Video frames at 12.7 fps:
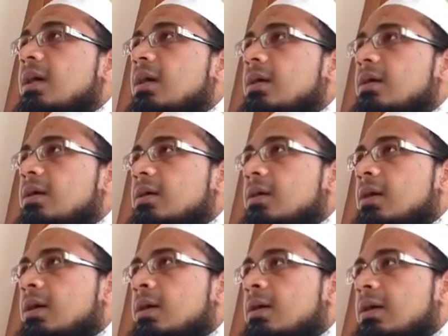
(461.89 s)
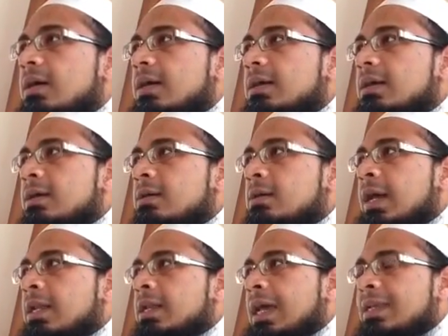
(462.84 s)

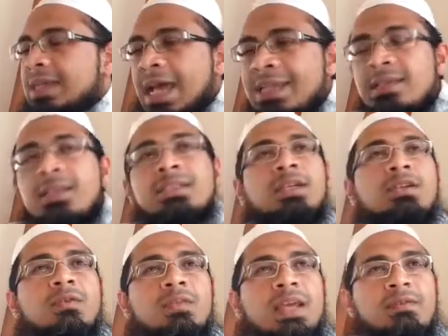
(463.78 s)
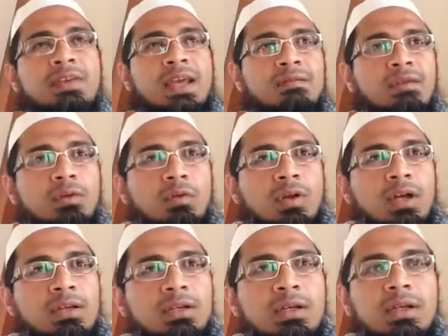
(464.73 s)
And as a result of that, we have the
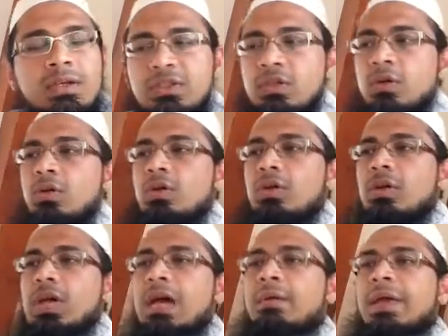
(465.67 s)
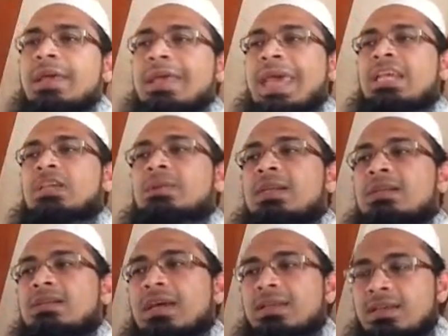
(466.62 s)
Quran. So our
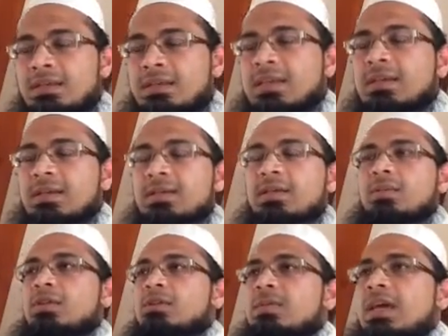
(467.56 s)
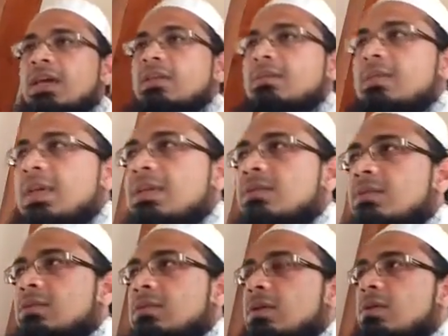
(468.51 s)
engagement, I think the bottom line that
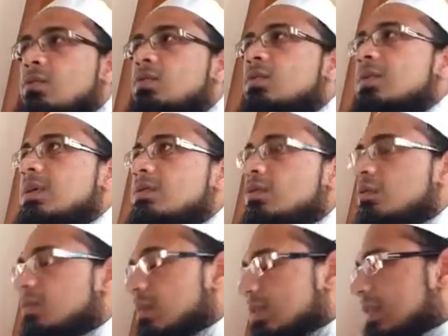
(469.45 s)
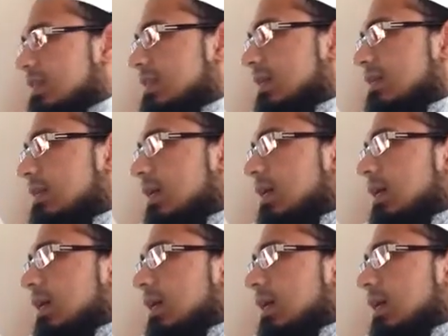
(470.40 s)
or the conclusion we can draw from this is that